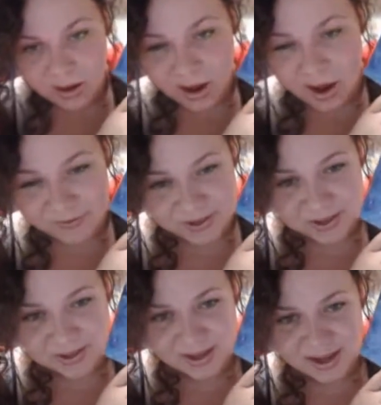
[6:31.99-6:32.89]

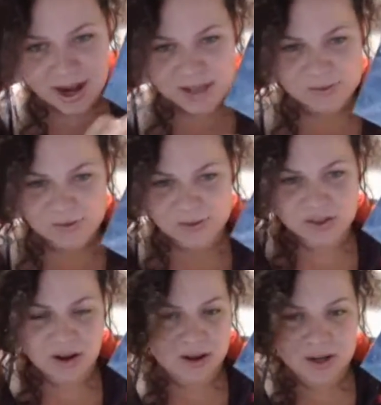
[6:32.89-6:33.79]
Obviously, it has a River
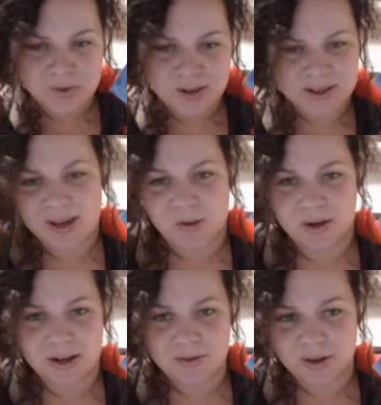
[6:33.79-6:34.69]
Song on it. You really think I
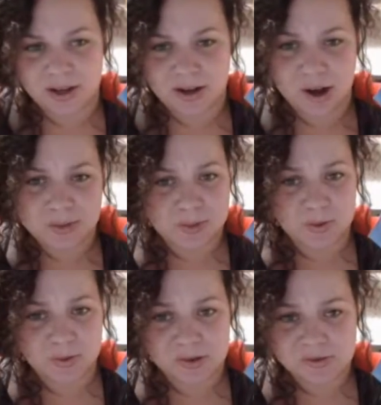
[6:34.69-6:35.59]
wouldn't get a fucking comic
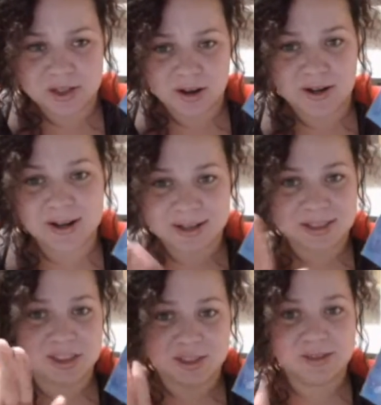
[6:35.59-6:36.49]
book with a River Song on it?
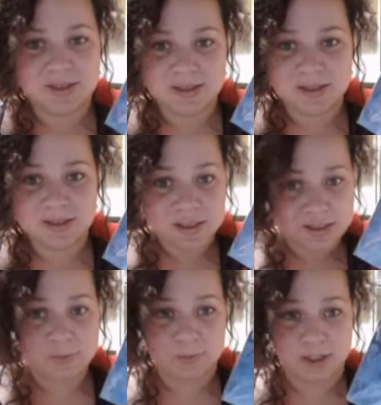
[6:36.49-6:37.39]
Ch,
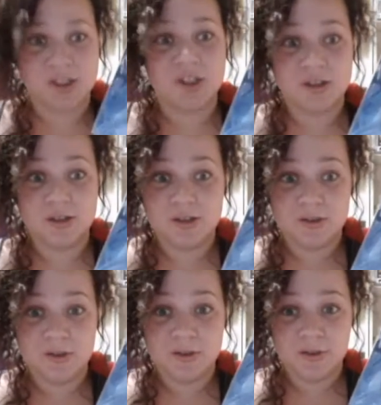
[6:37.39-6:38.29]
ch, ch.
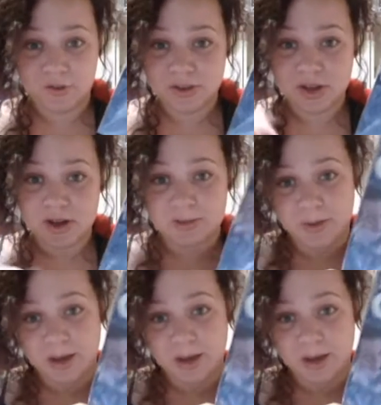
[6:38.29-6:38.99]
River Song is my